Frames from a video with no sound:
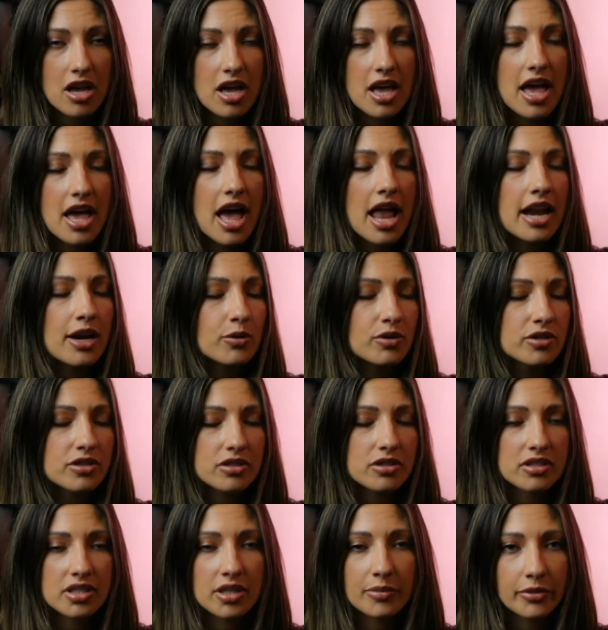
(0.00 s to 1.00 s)
And it was
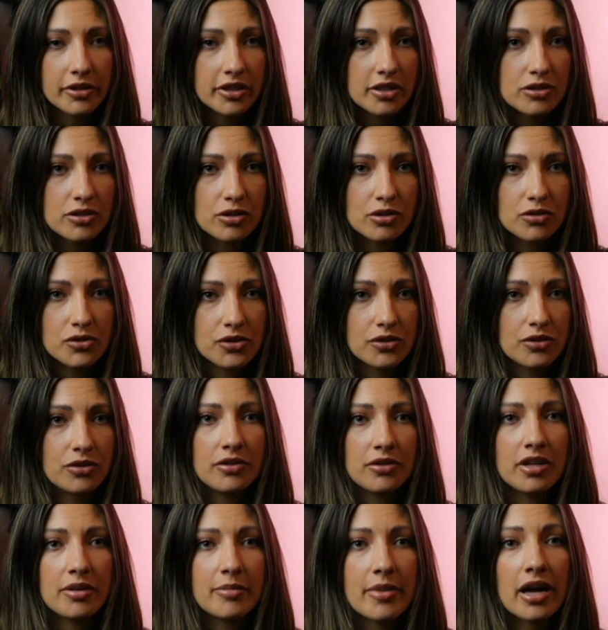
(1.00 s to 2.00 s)
simply due to the
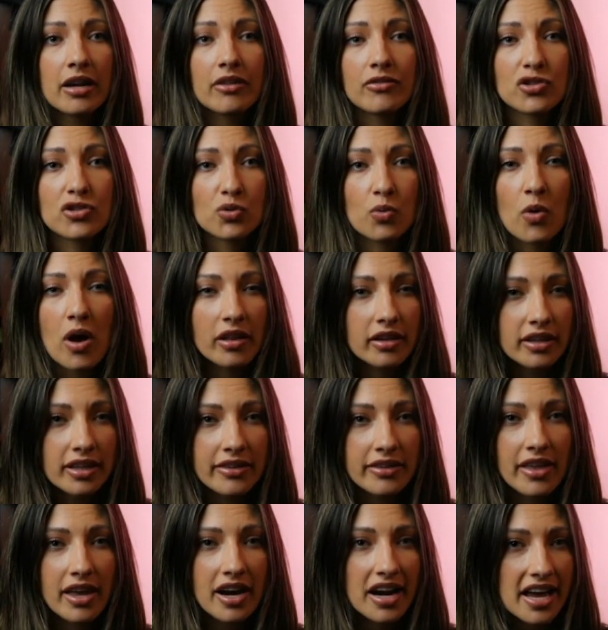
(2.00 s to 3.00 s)
amount of swelling that
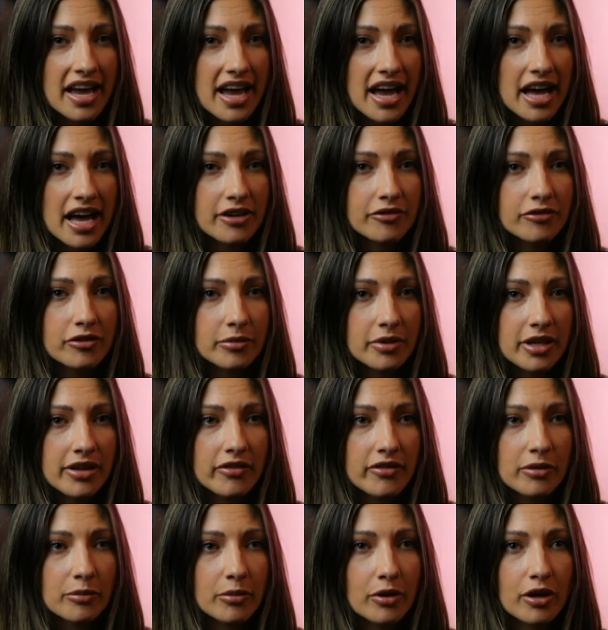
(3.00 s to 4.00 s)
I had from giving
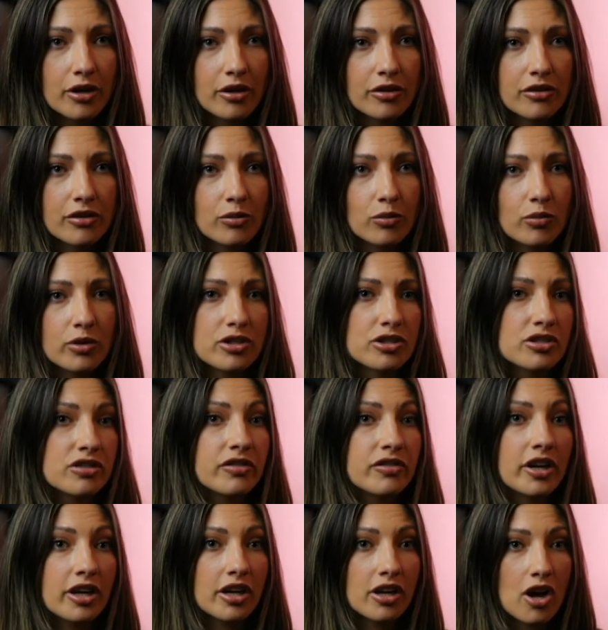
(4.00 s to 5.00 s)
birth, which is very
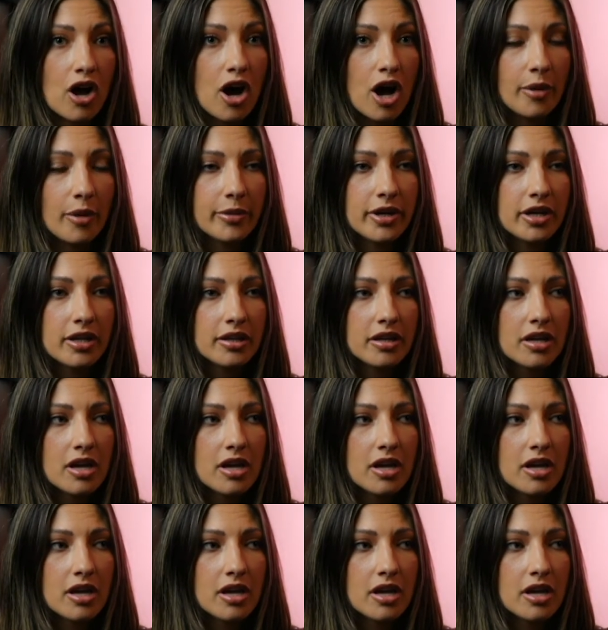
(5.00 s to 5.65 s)
common,